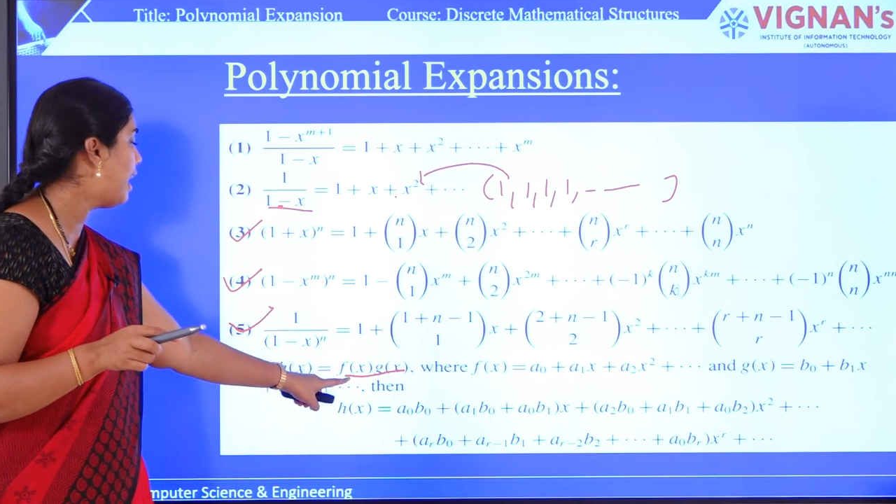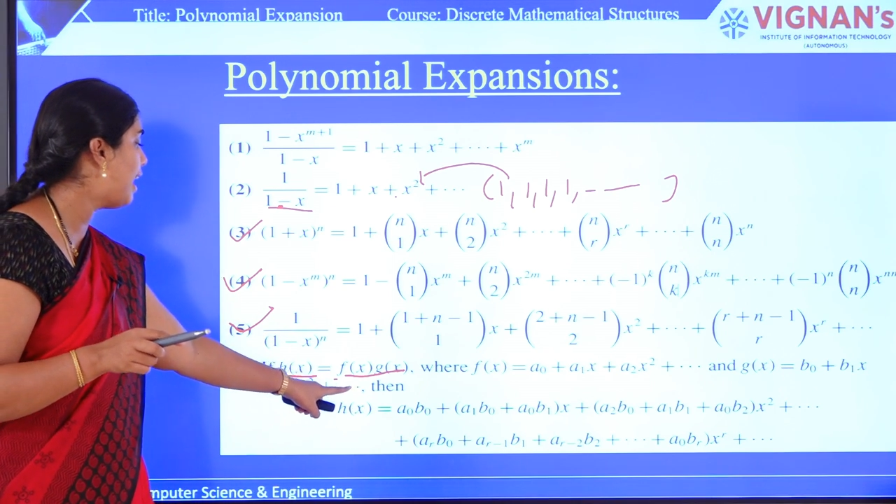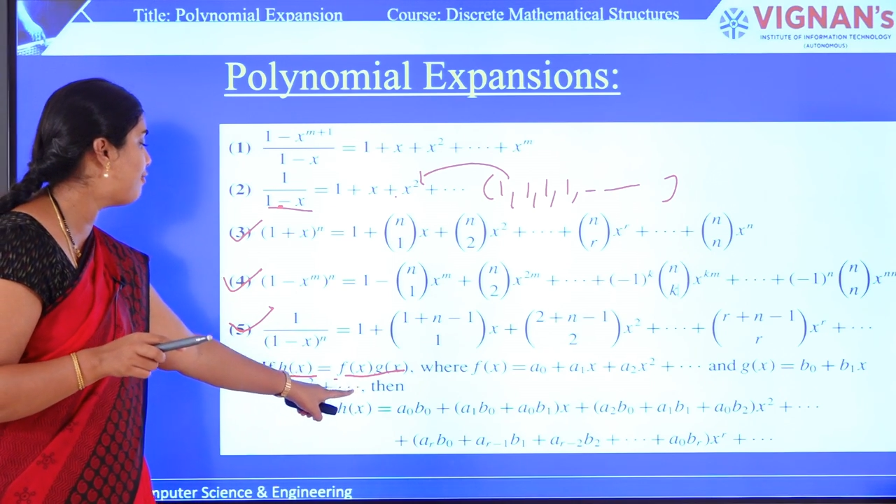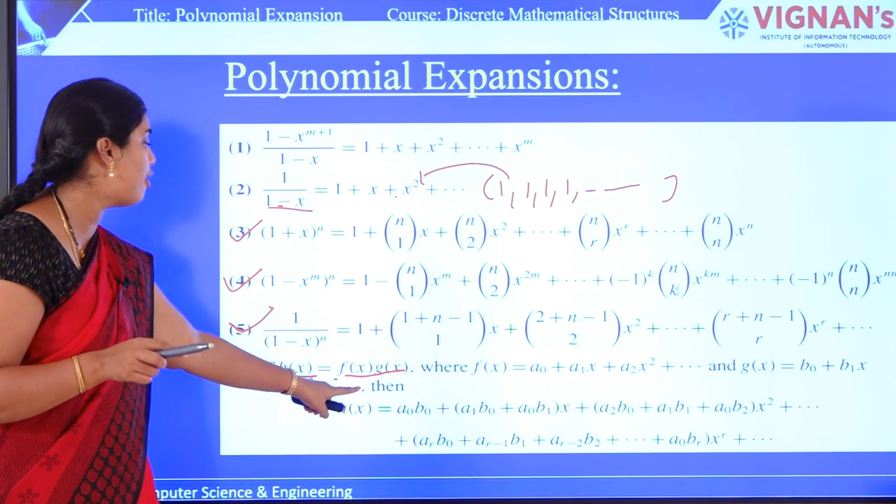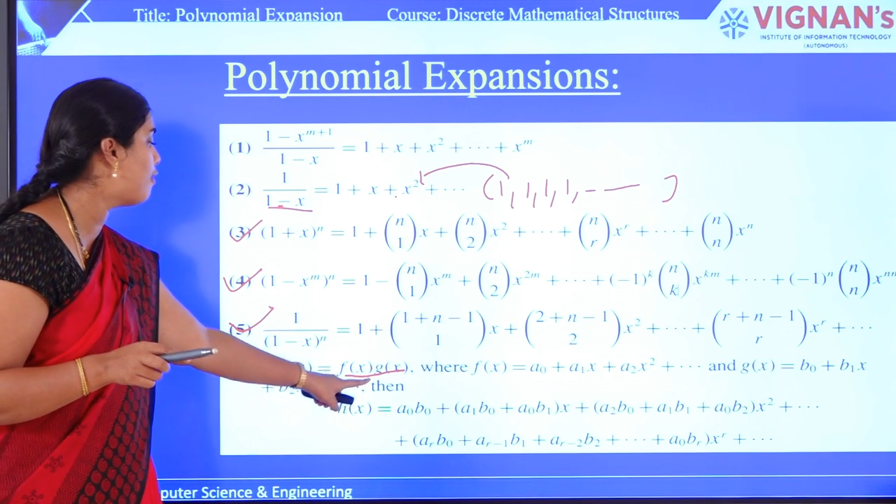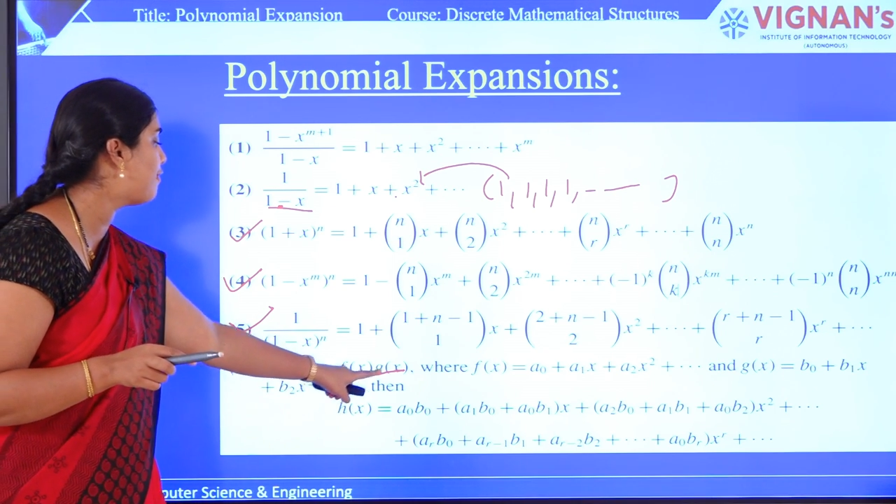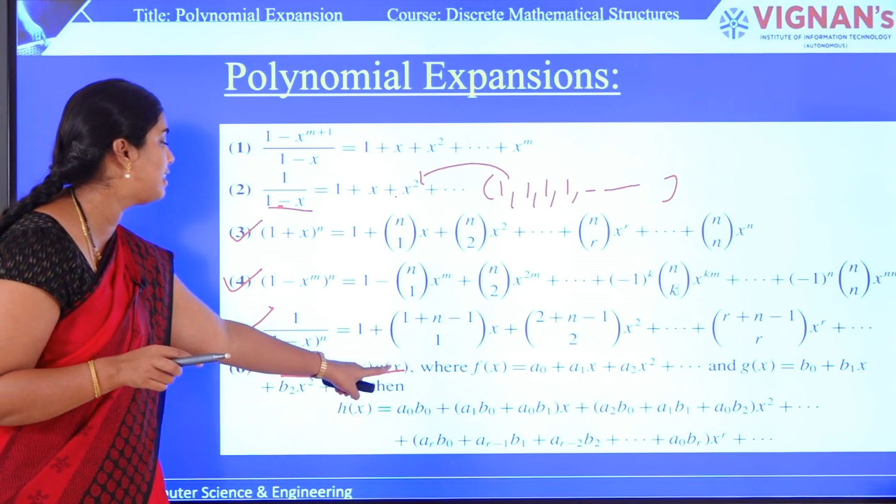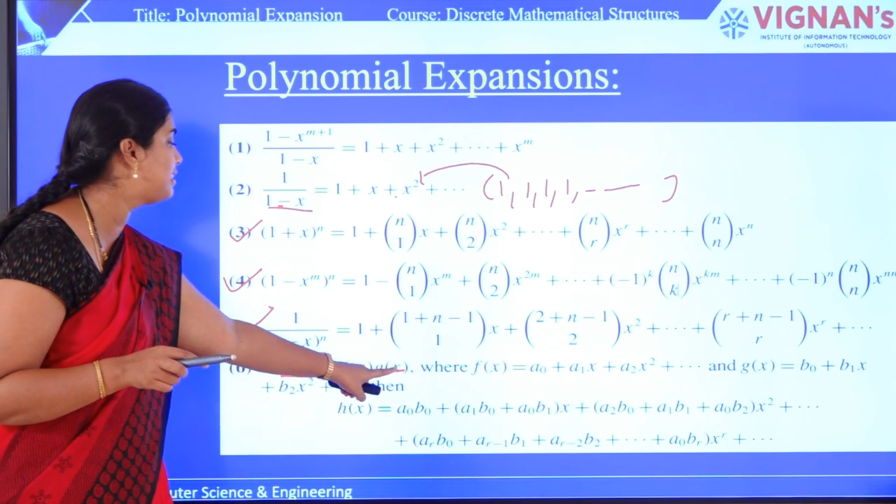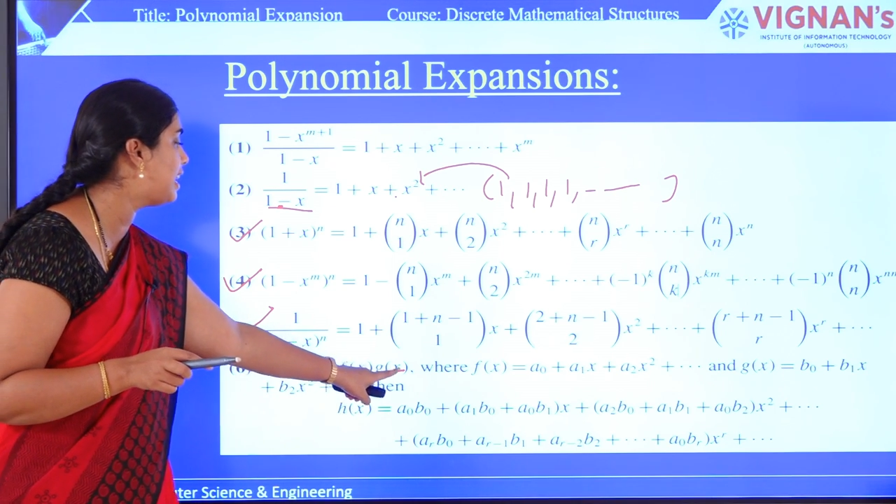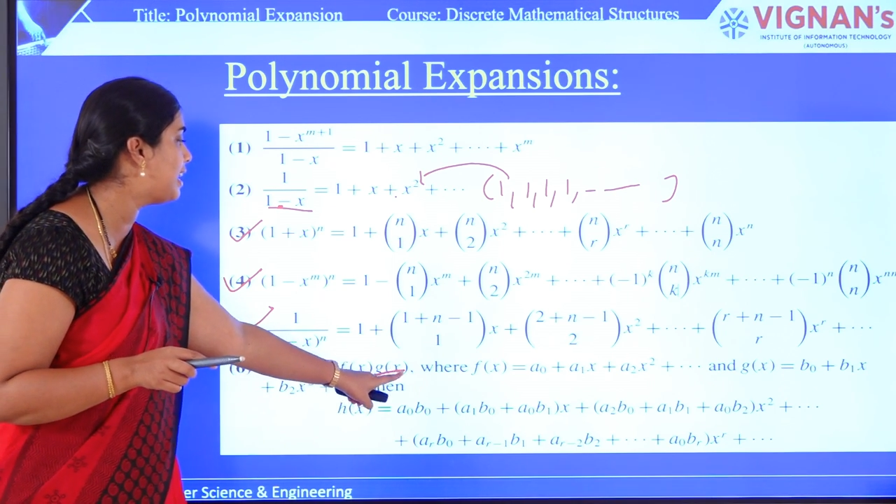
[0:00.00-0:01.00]
f of
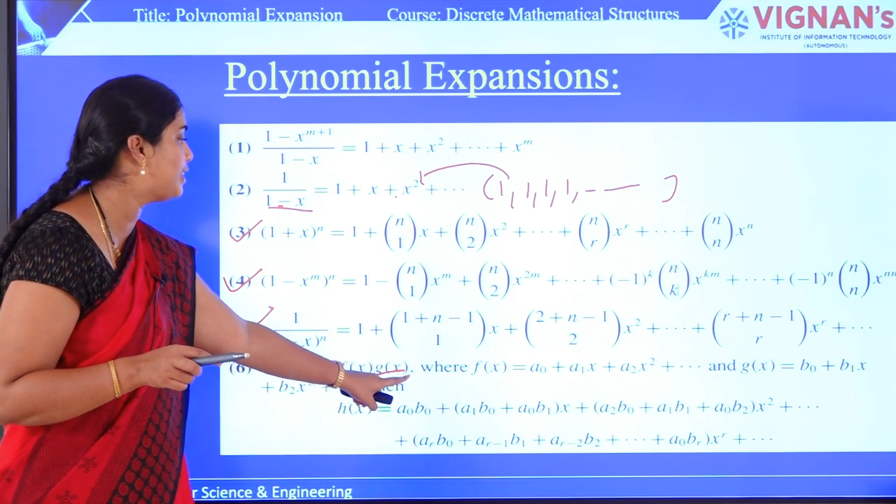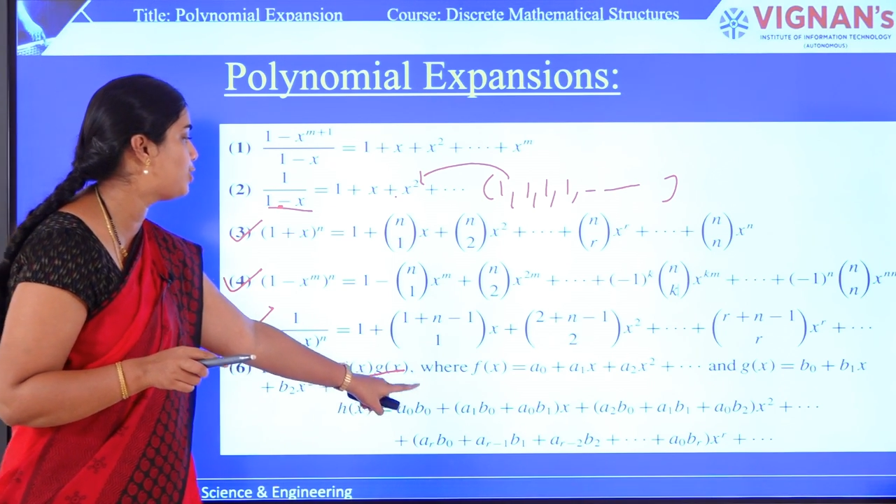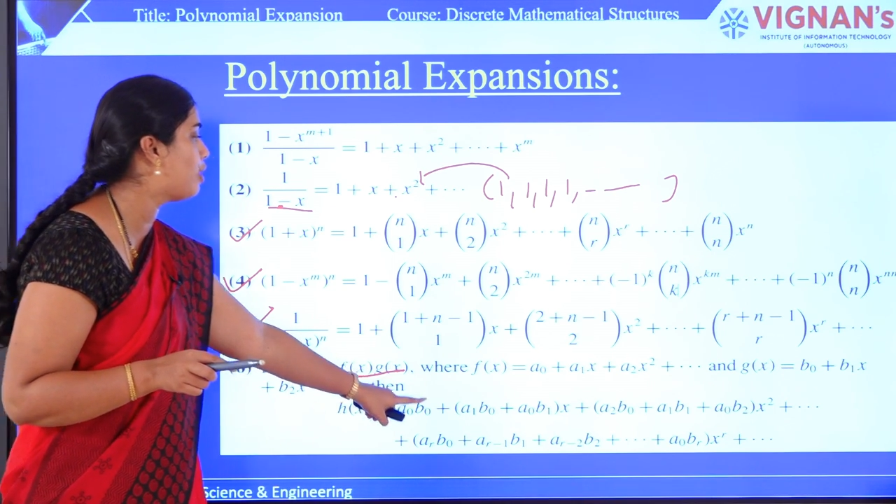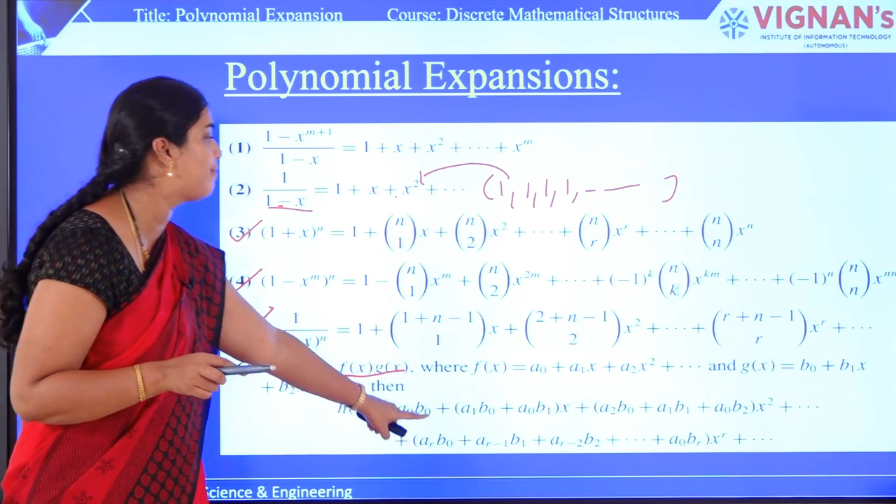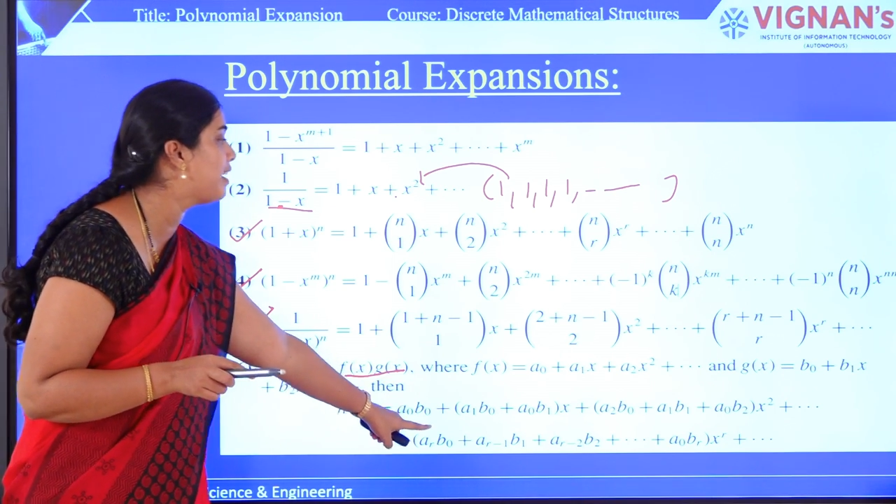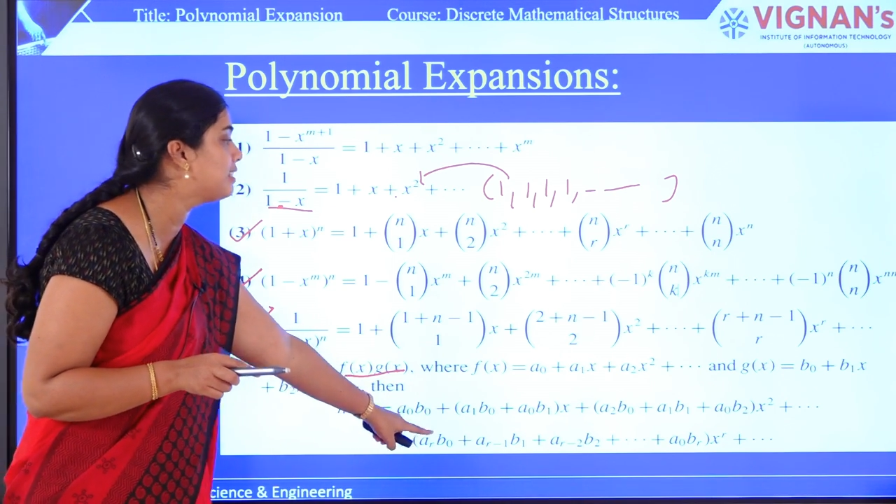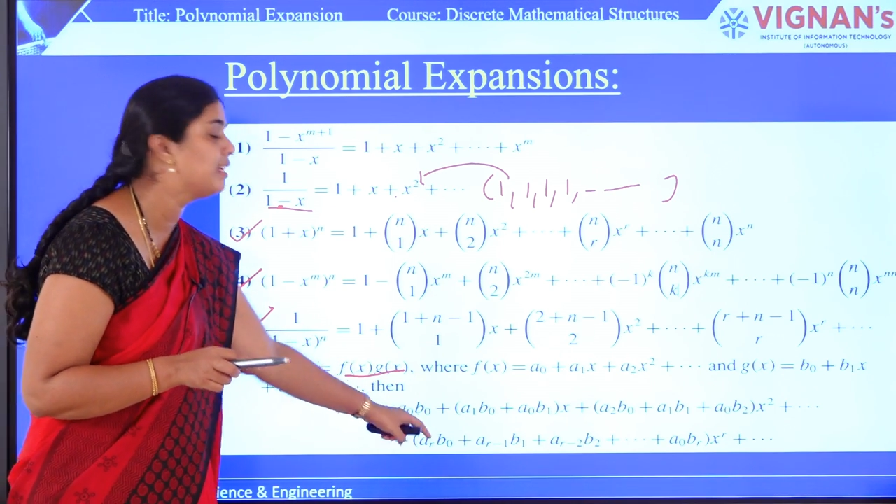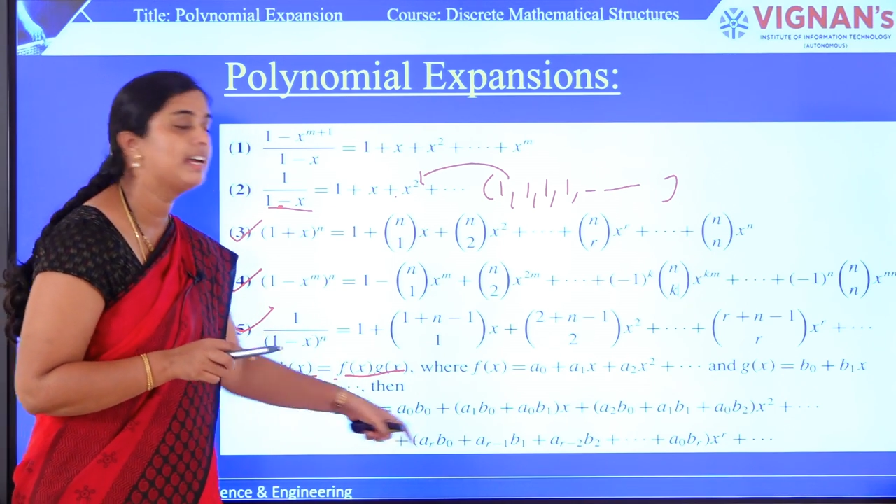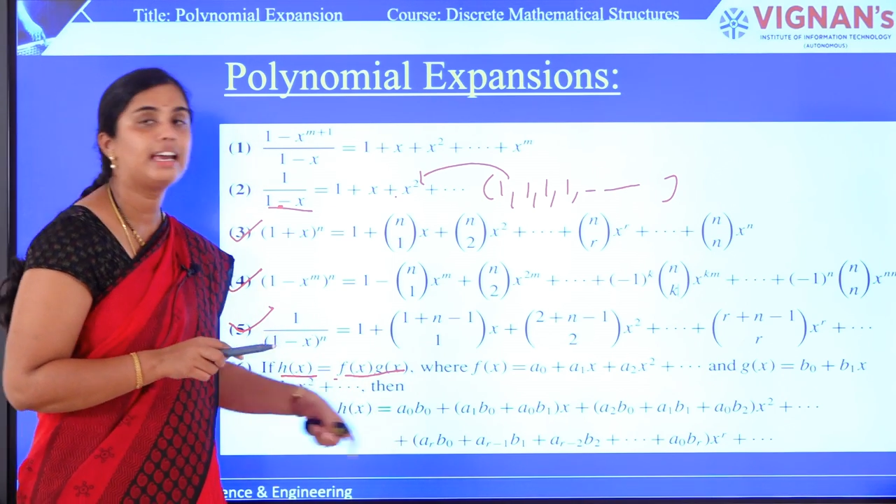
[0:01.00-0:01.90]
x and h of x